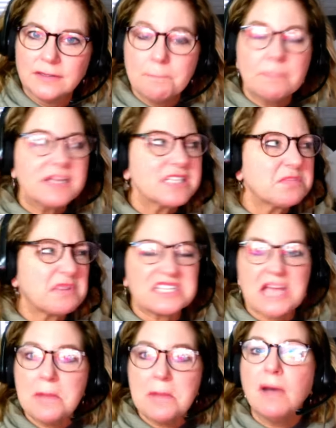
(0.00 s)
But it's been
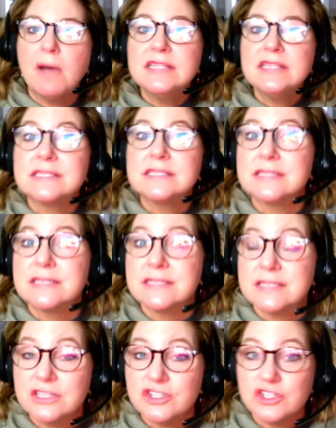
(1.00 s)
10 months since he's
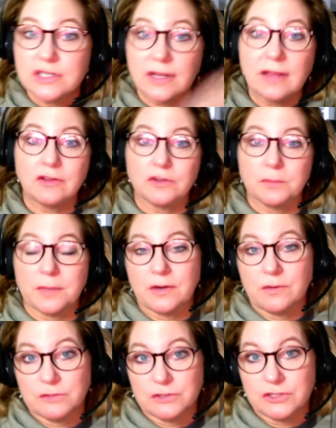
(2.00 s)
seen Janelle or been
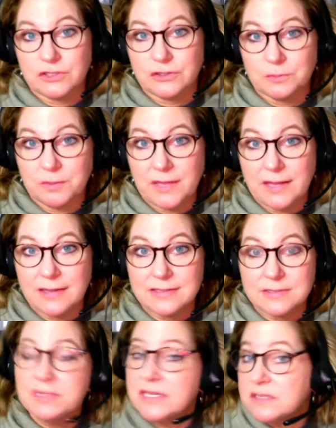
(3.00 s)
over to her
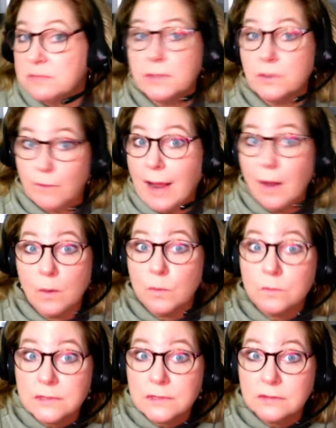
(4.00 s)
place. But he's been
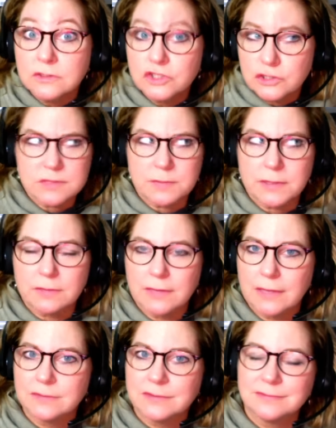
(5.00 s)
around. Sure, he's been
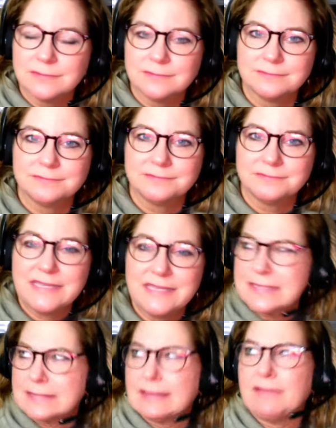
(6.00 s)
around. He
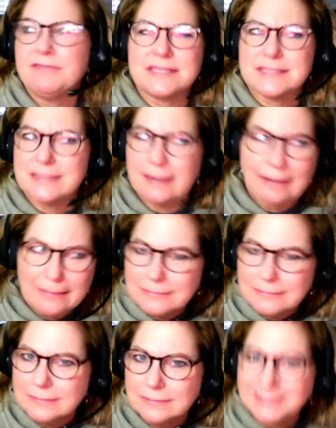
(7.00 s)
hasn't left the
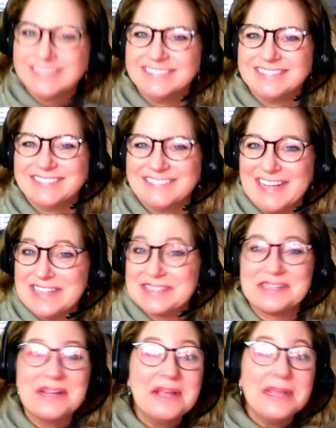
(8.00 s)
state. He
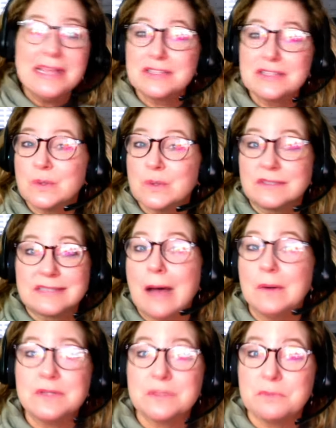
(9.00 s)
hasn't sold his
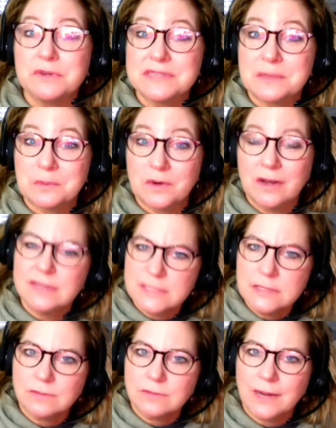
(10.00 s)
house and moved somewhere else.
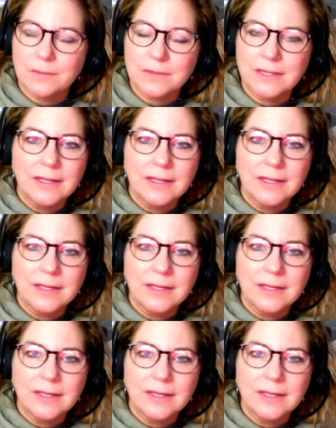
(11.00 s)
He's around.